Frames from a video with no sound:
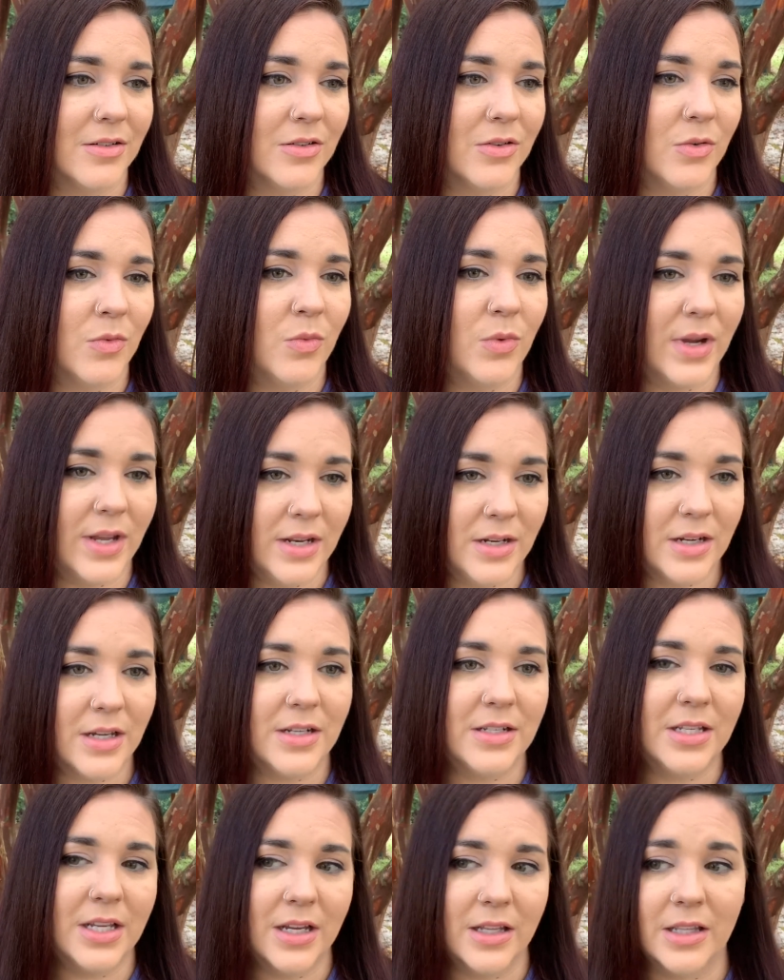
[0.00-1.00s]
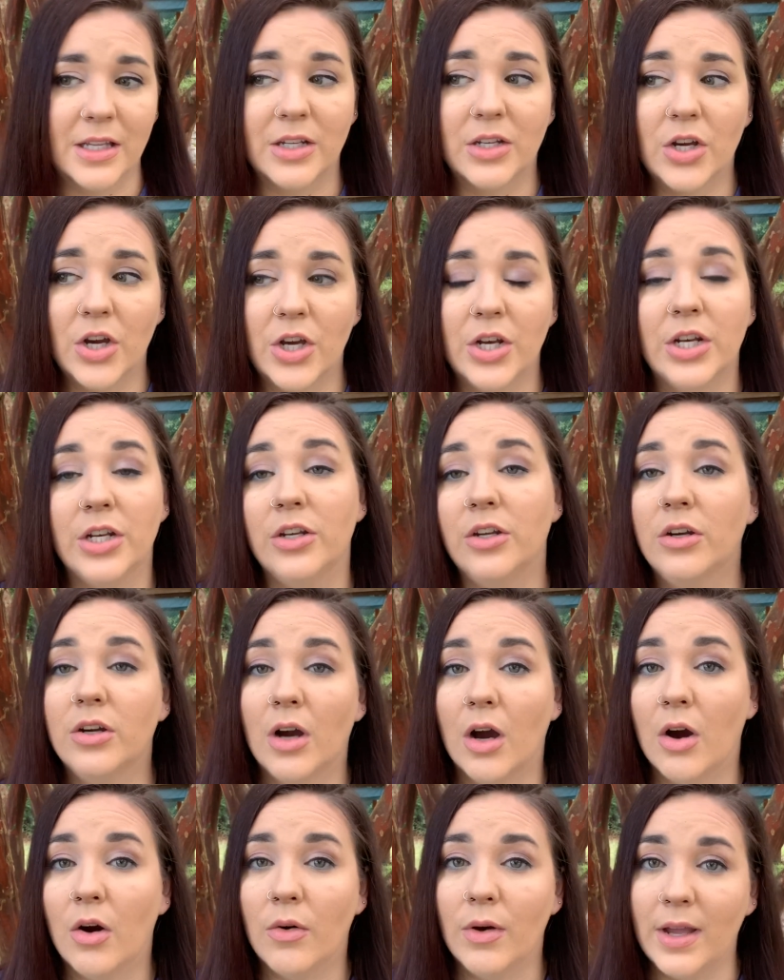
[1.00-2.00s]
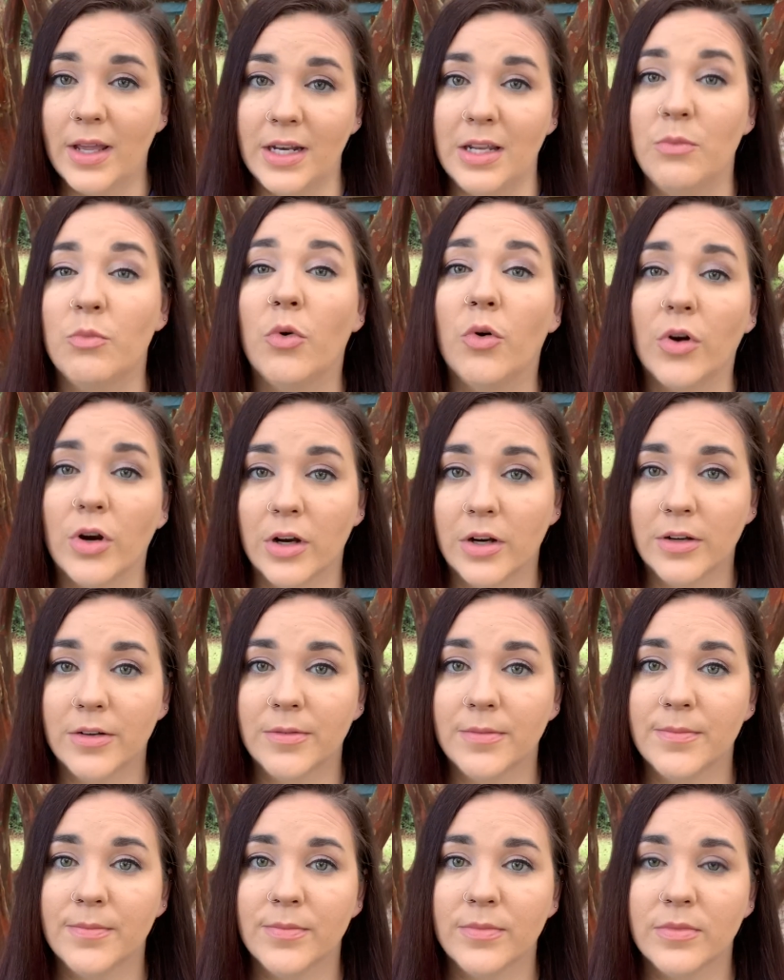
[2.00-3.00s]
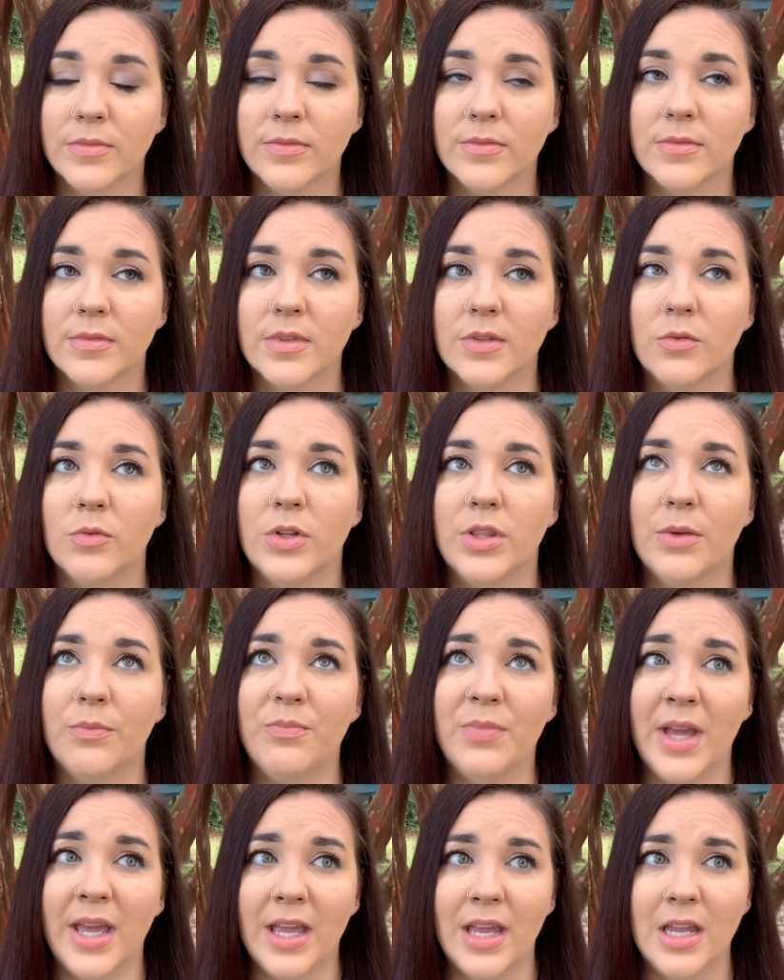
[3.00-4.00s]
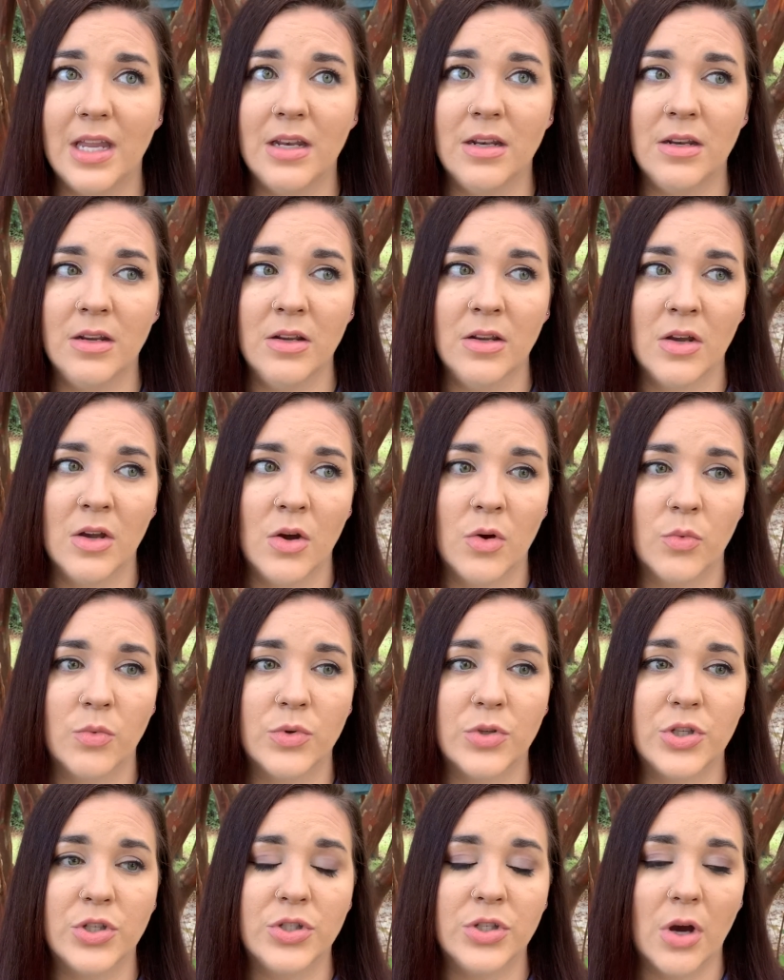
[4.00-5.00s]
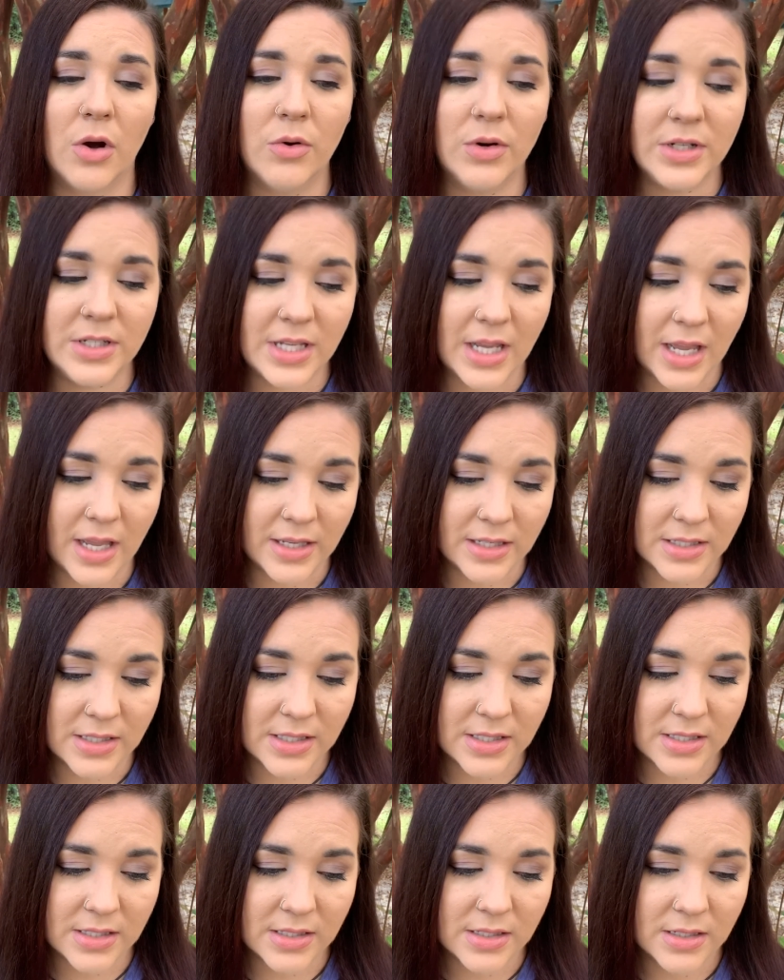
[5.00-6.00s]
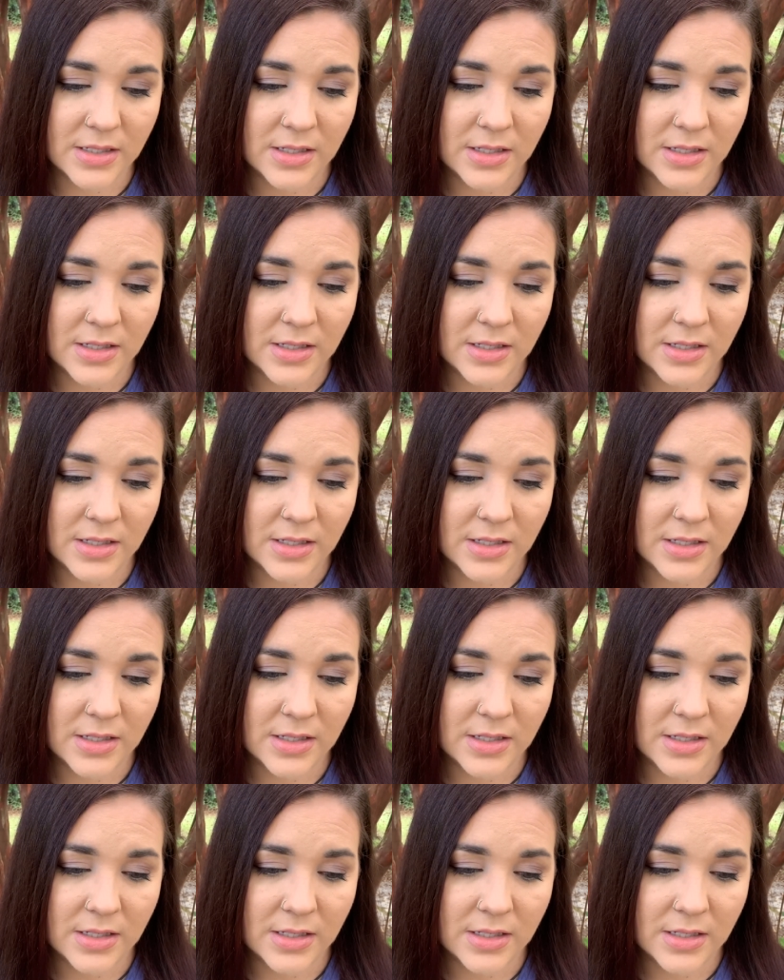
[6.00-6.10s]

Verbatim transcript: went until I couldn't go anymore. When the pain was so intense